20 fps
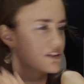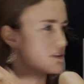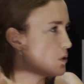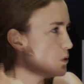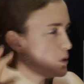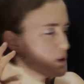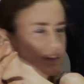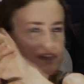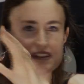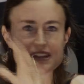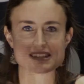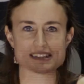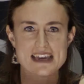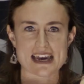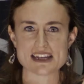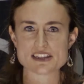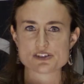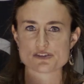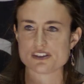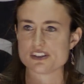All of these
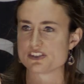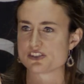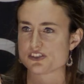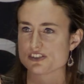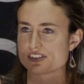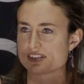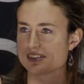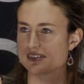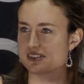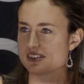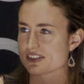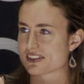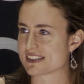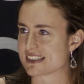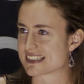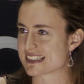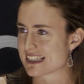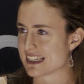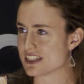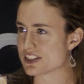categories just
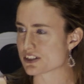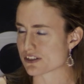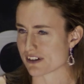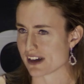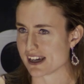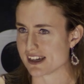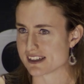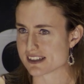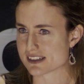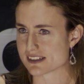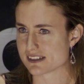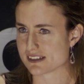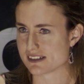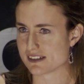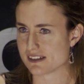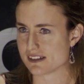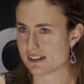disintegrate.